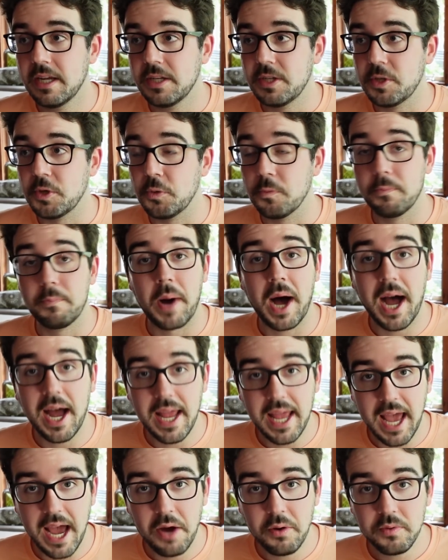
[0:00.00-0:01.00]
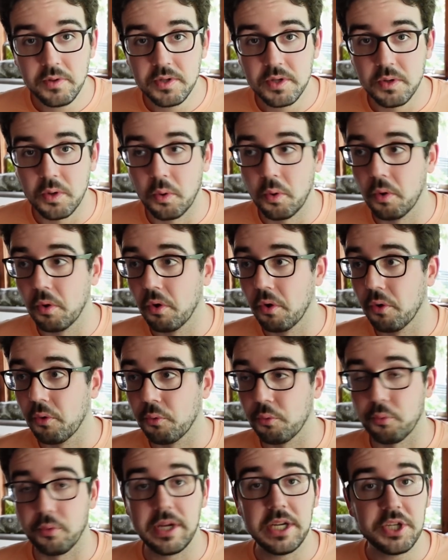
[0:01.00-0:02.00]
to buy out or
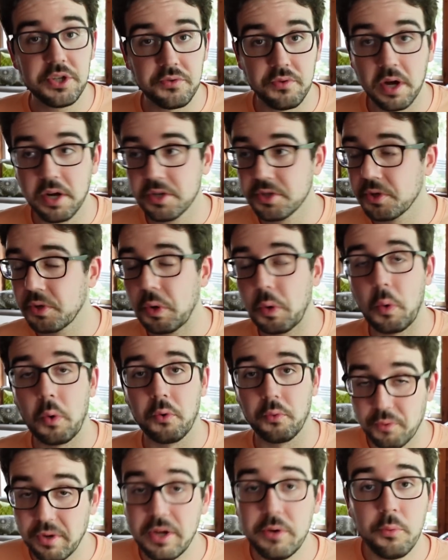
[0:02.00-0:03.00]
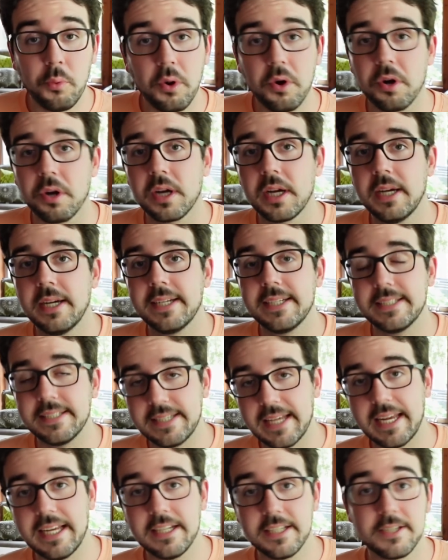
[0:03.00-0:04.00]
restructure or rework
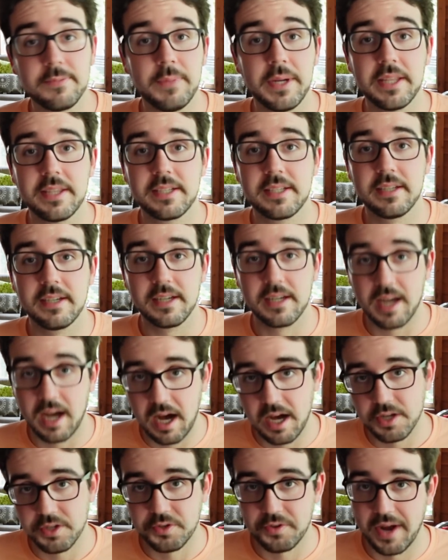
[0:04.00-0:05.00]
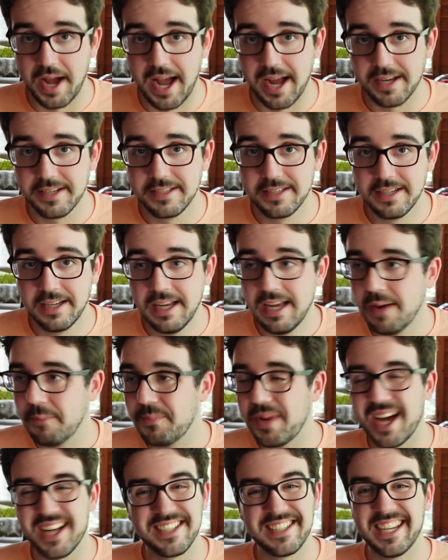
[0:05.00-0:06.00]
Zane Smith's contract.
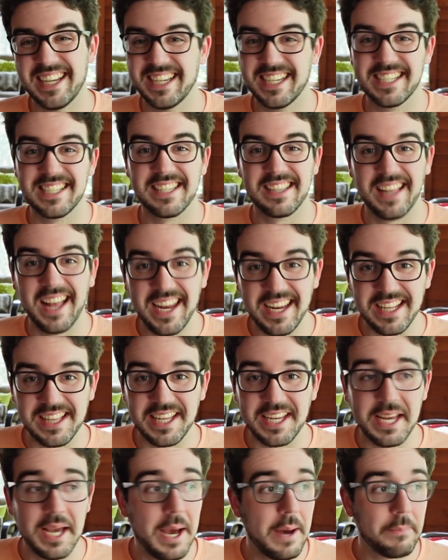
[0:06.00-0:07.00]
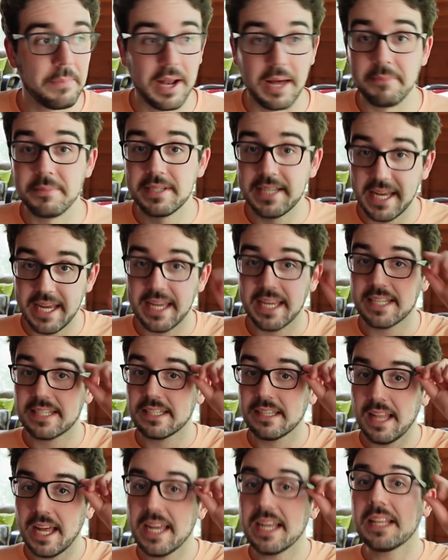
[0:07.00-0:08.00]
I'm not saying it's likely, but I'm saying
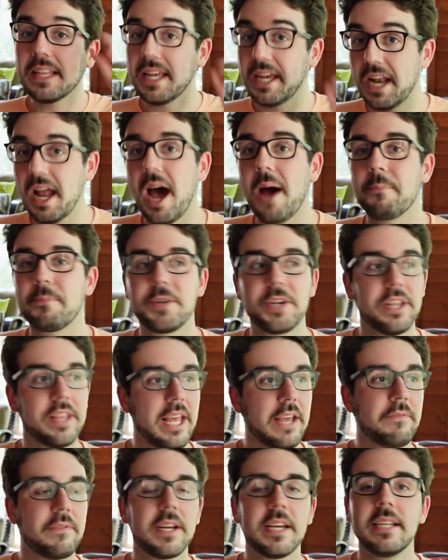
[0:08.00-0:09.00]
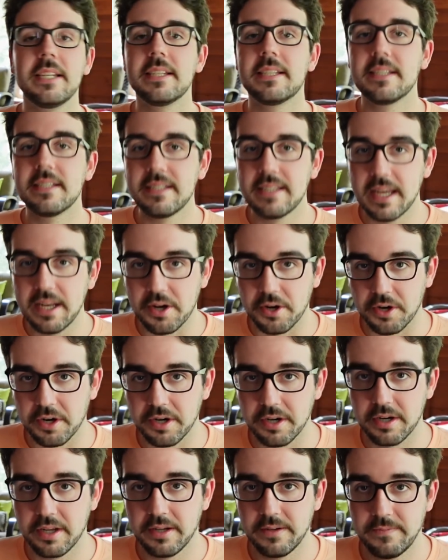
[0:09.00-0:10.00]
it's likely an option they've considered.